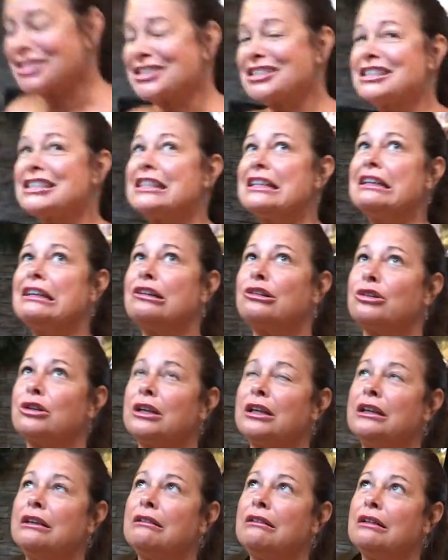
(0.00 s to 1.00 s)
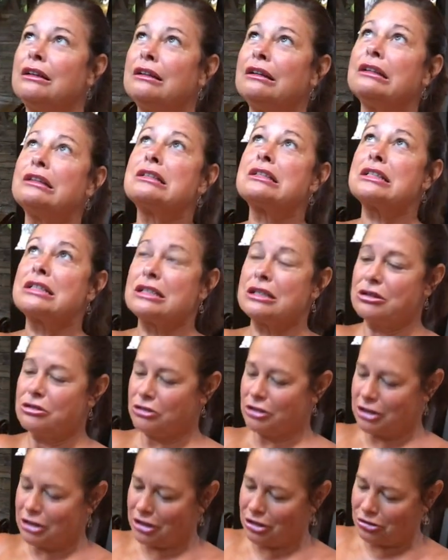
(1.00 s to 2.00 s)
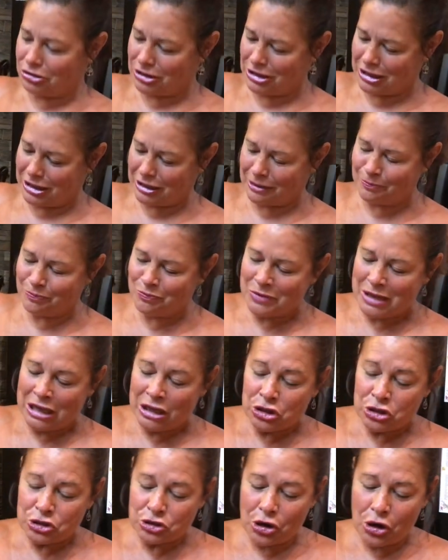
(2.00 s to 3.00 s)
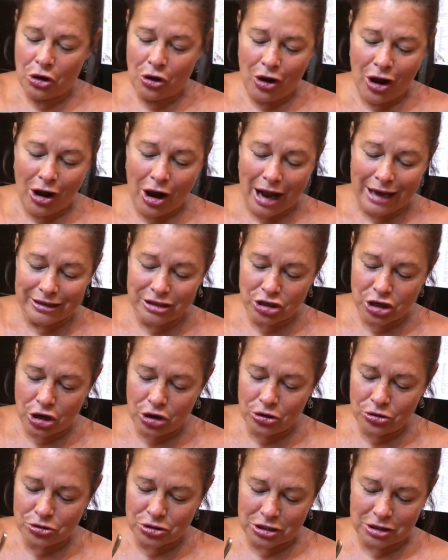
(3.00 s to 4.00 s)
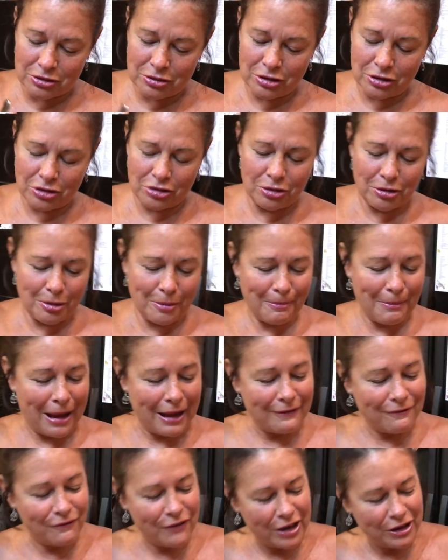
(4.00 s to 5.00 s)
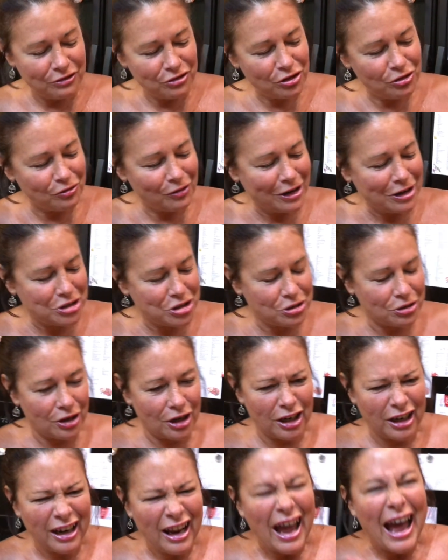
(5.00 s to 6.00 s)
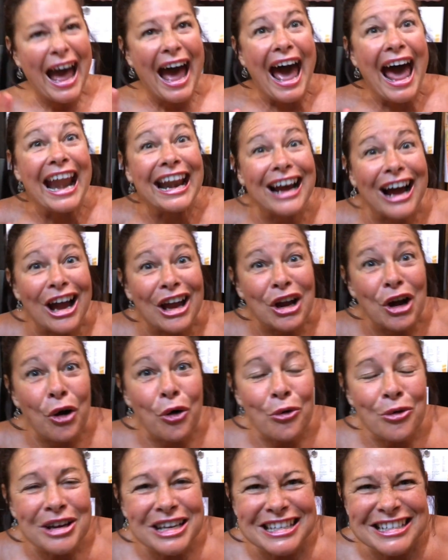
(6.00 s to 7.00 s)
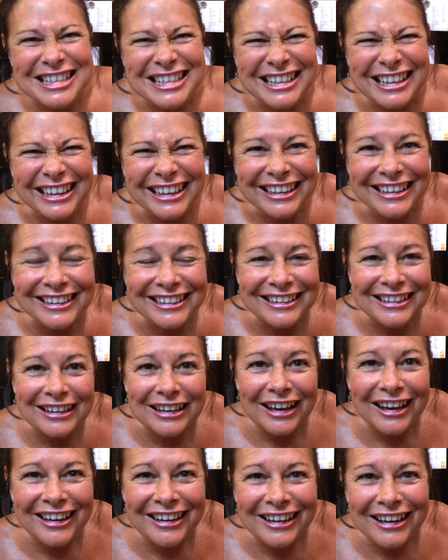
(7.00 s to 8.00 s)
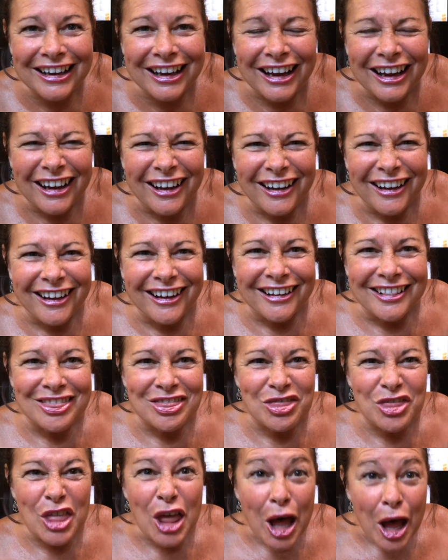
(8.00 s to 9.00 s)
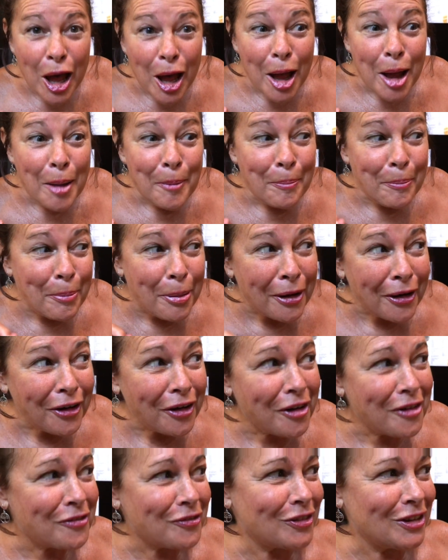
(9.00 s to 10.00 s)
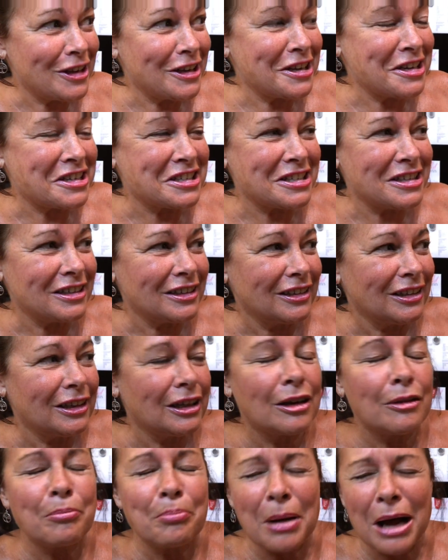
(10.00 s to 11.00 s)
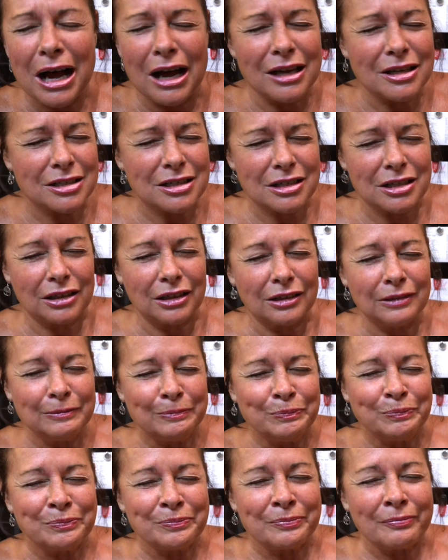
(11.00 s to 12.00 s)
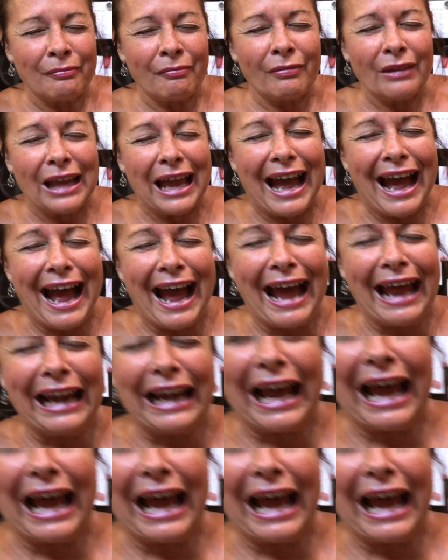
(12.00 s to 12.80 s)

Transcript: secret ingredient. So I go to my favorite restaurant, and I always get like the perfect pasta. And